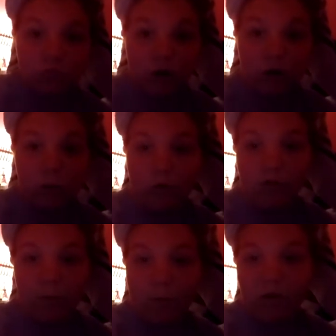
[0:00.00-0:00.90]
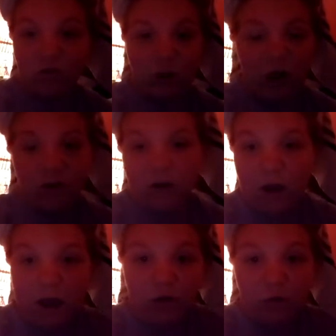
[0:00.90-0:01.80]
and you want to take my picture,
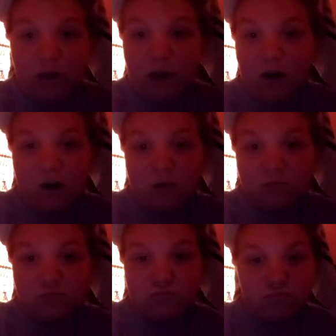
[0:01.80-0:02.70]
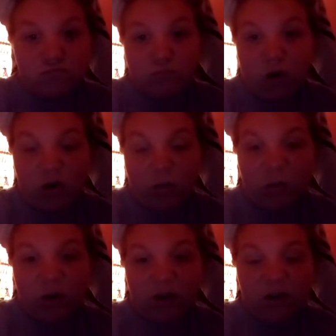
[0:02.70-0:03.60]
I don't care. Walk up
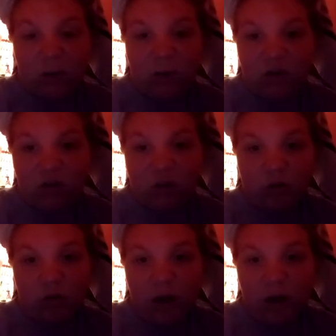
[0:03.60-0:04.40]
to me and take a picture.